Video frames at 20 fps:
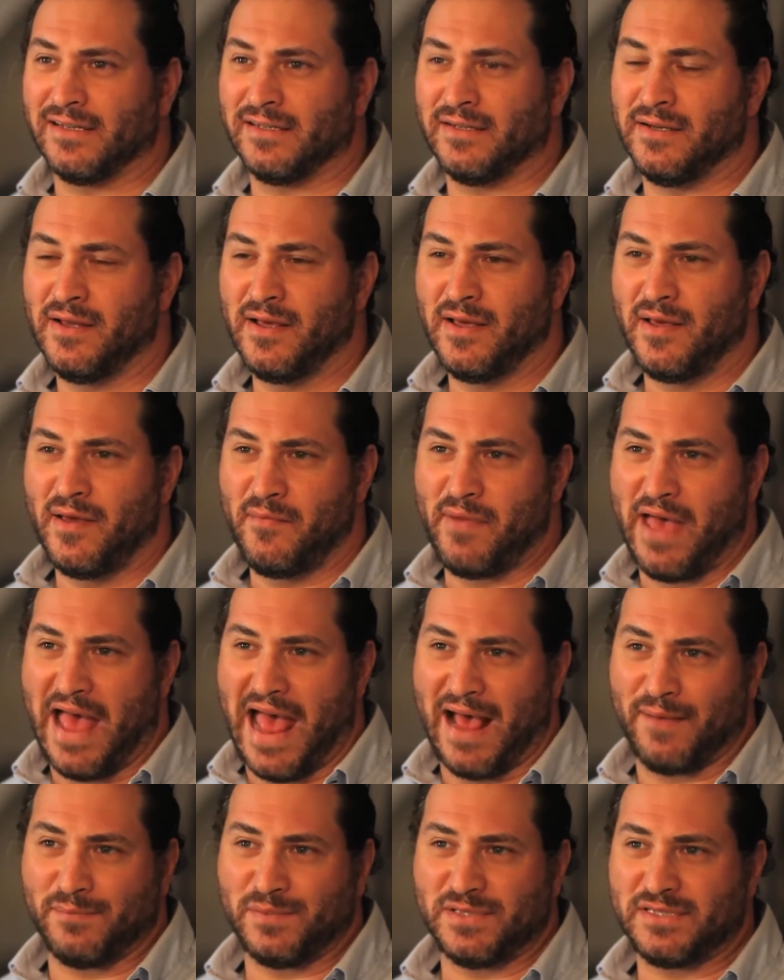And
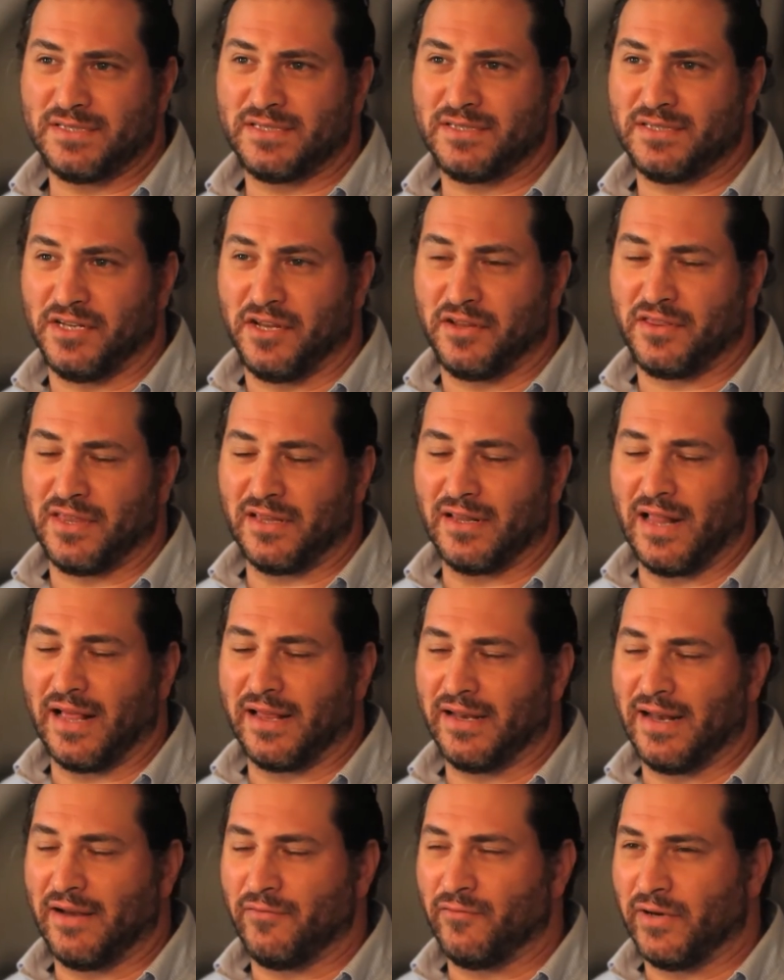perhaps, do you think
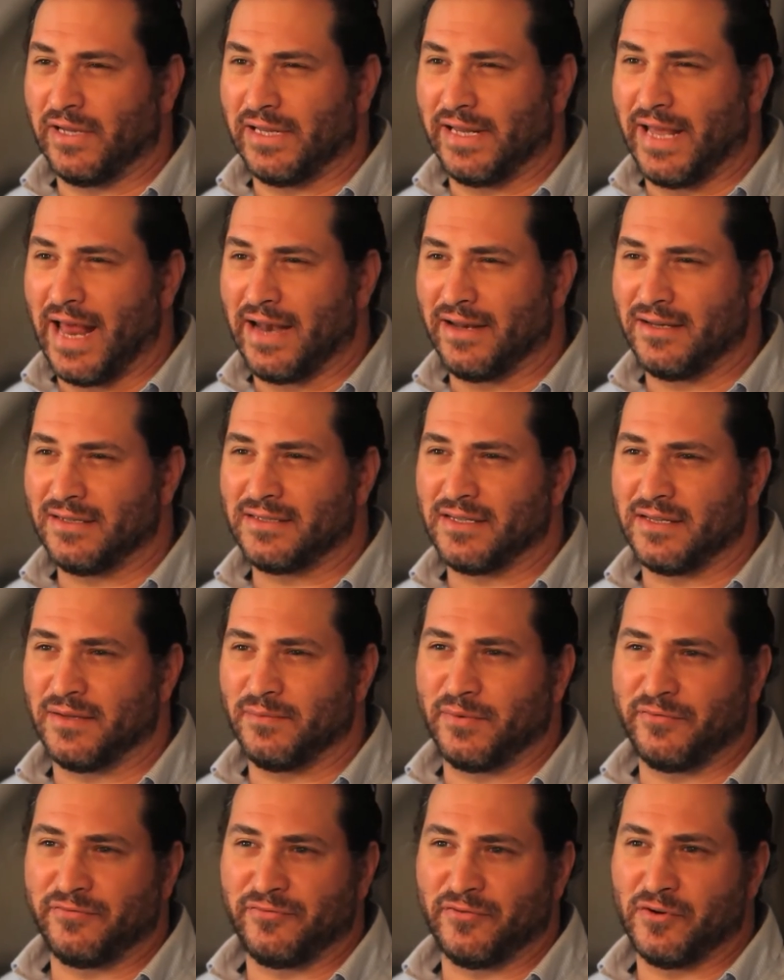like it really added to the
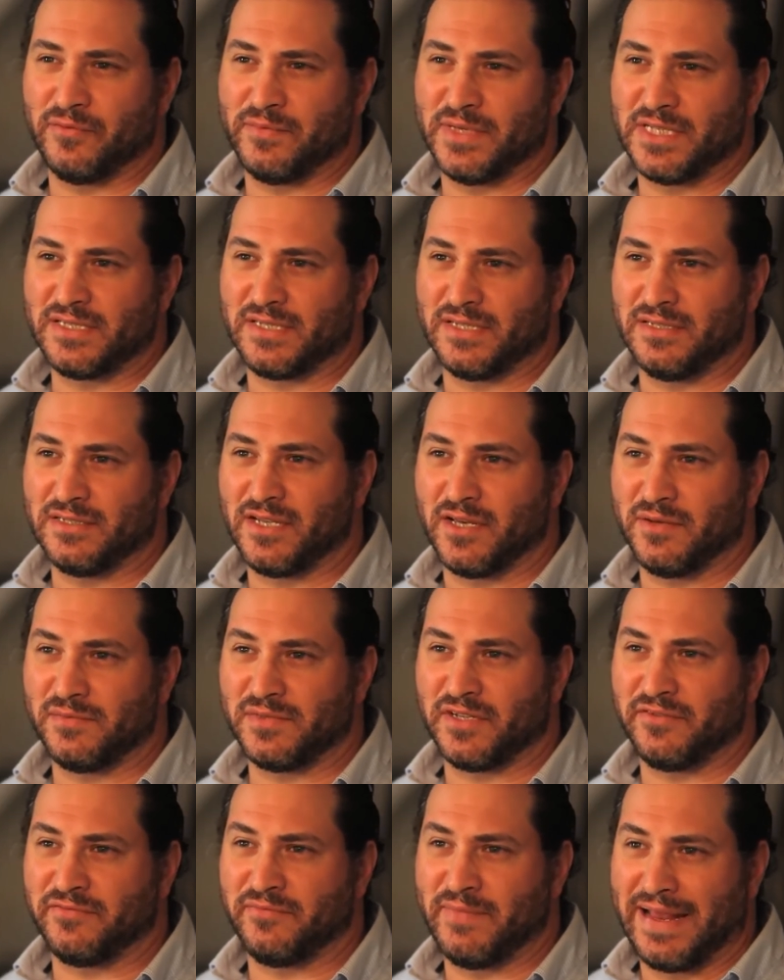performance in terms of